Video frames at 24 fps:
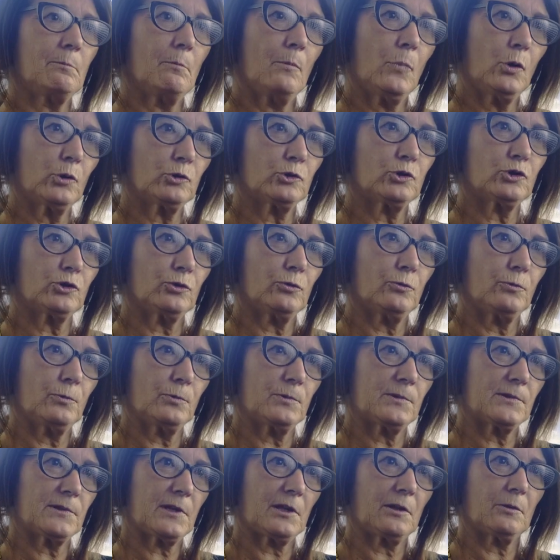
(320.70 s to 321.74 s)

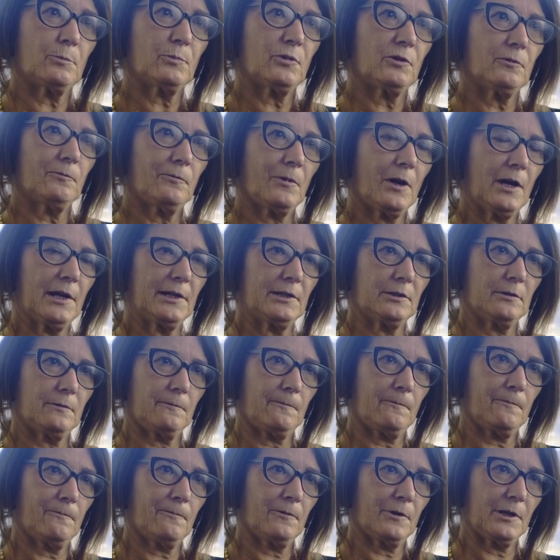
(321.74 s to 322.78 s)
modules that are provided
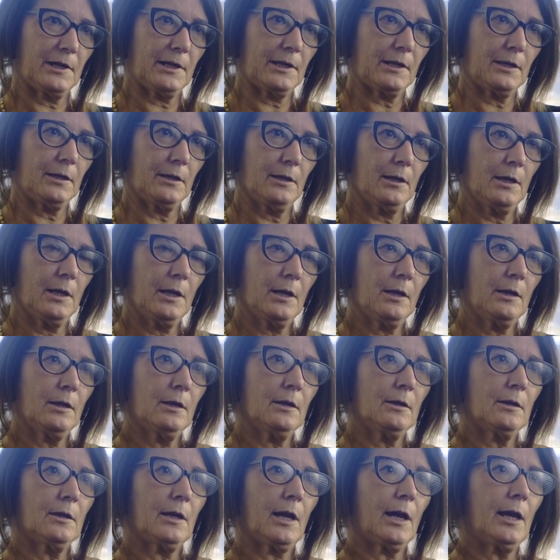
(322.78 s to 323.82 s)
free,
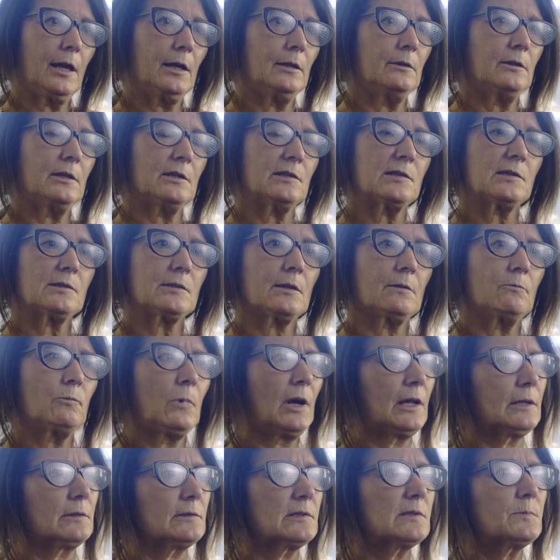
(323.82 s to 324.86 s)
and there's
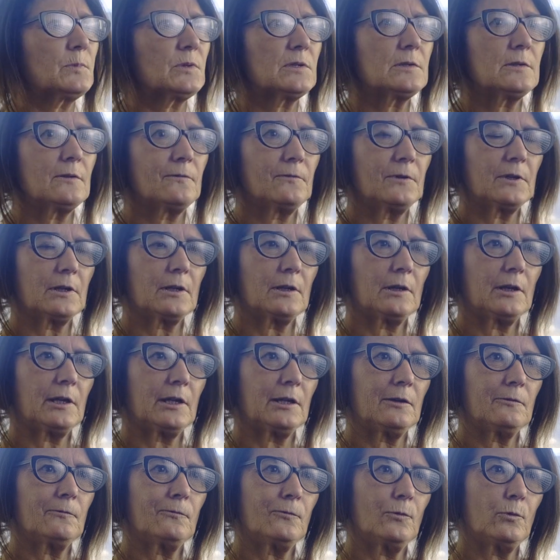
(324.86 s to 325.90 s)
one specifically
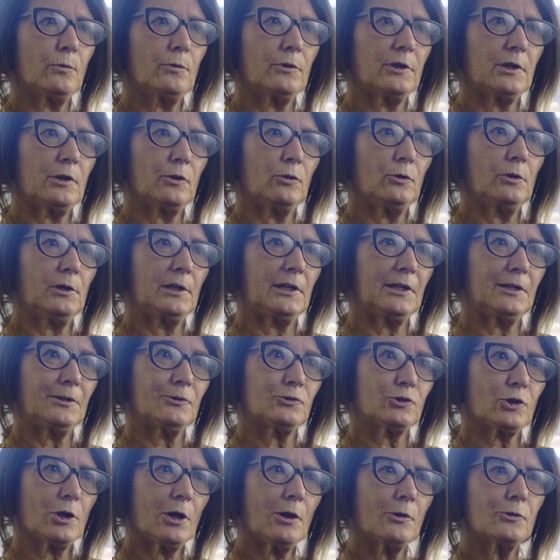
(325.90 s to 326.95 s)
for the early
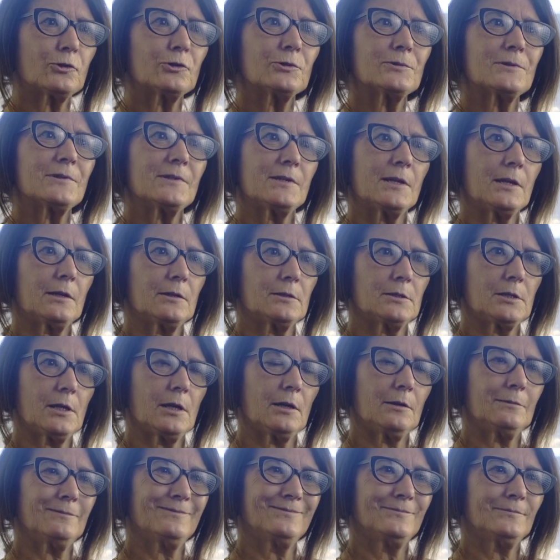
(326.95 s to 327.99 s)
childhood sector
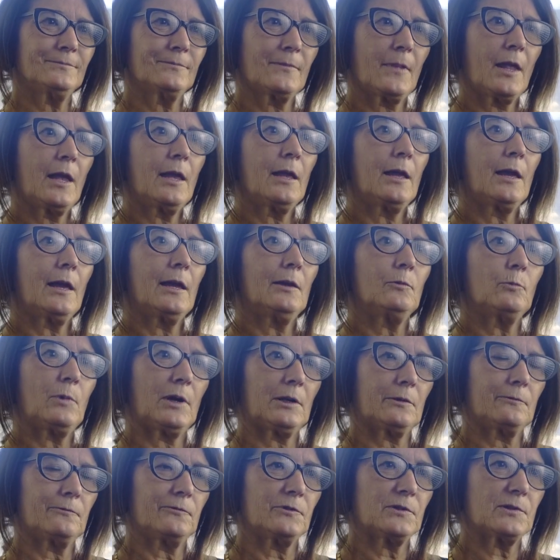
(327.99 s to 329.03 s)
and one
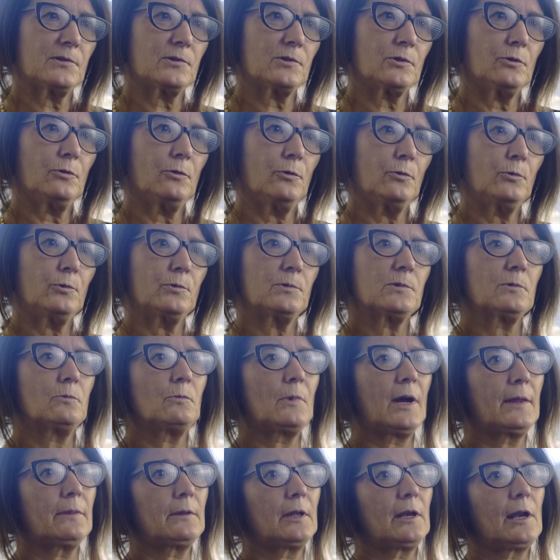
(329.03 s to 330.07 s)
for schools and
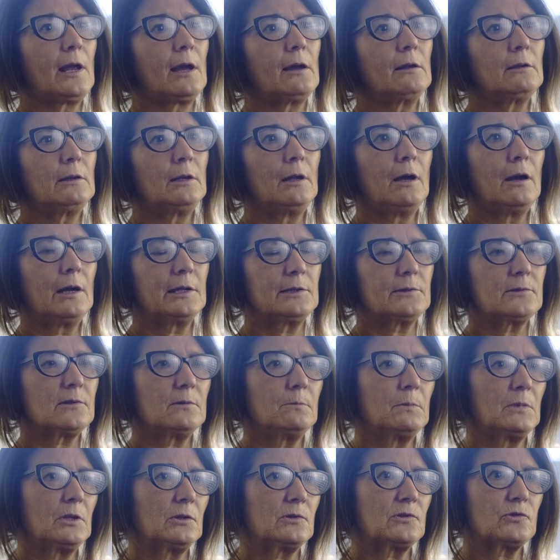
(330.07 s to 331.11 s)
one that outlines the
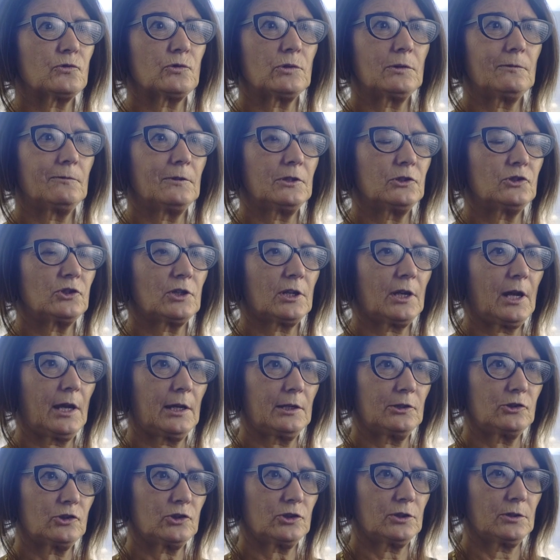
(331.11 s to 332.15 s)
Ministry of
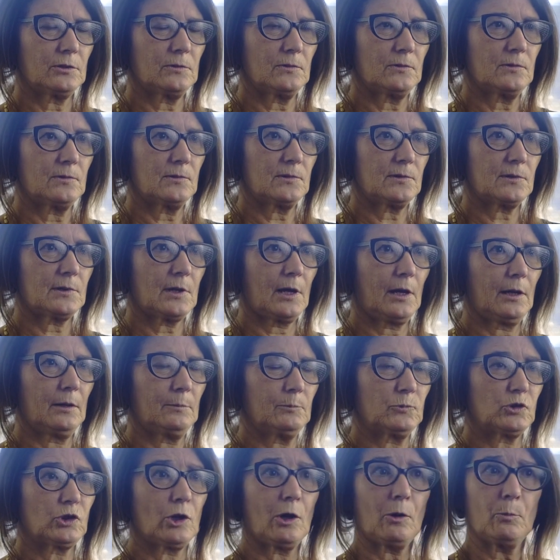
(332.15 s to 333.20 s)
Education's
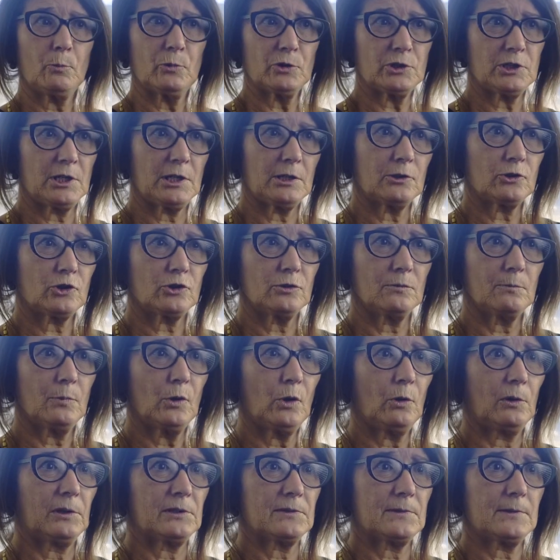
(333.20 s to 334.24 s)
child protection
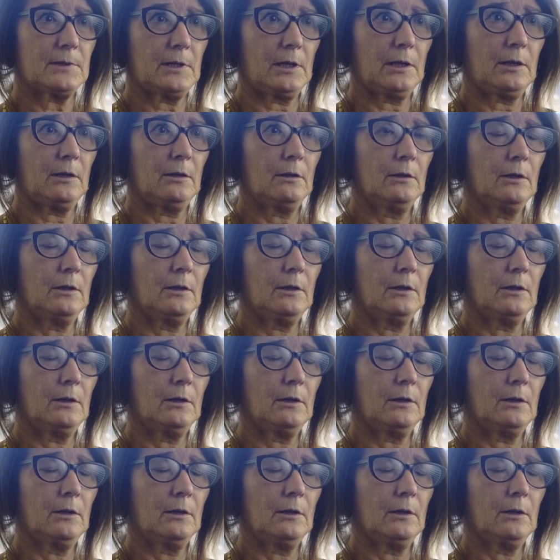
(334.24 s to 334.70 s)
policy.